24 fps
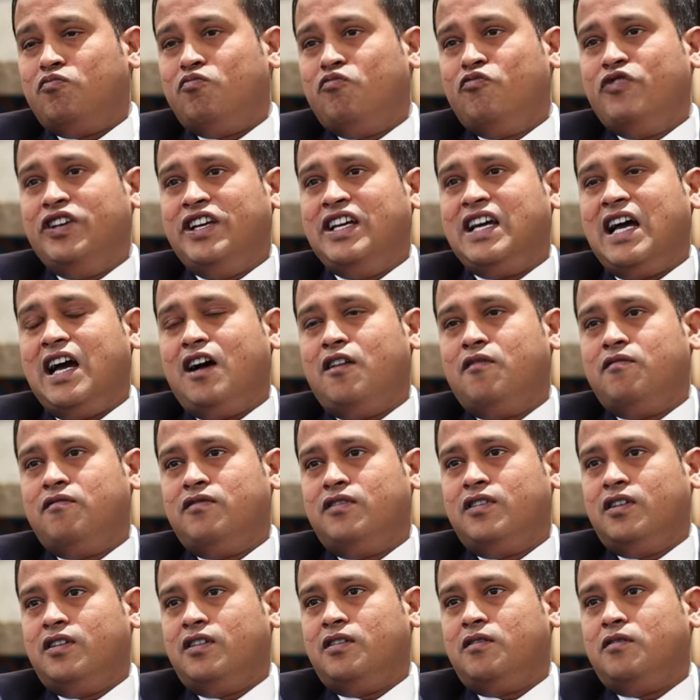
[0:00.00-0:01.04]
we have
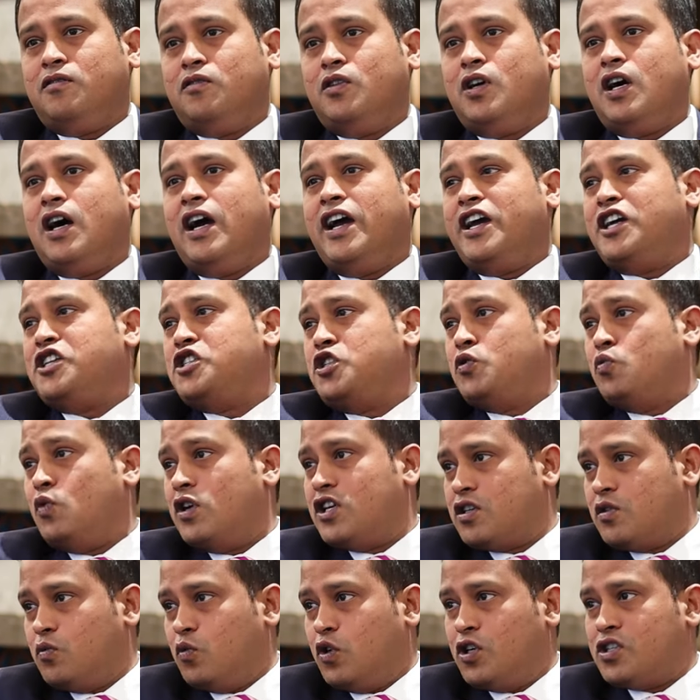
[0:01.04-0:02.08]
IHG
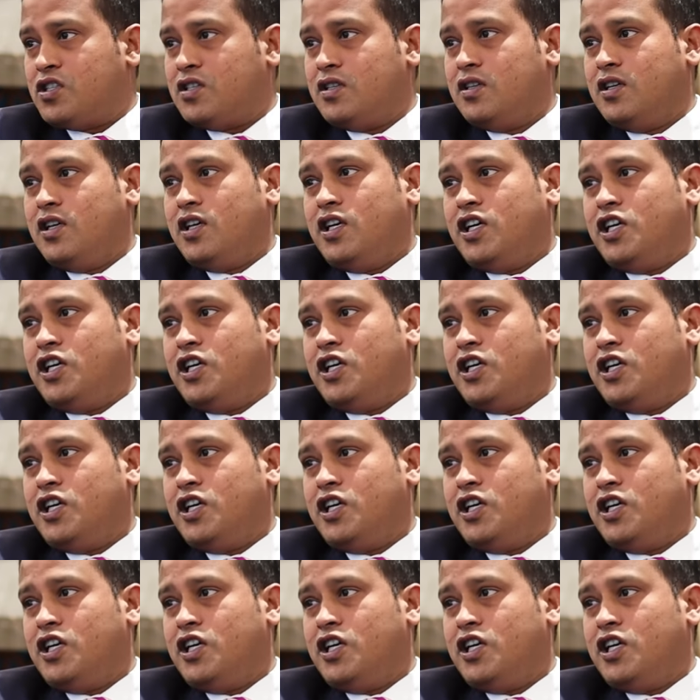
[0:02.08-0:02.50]
One Rewards.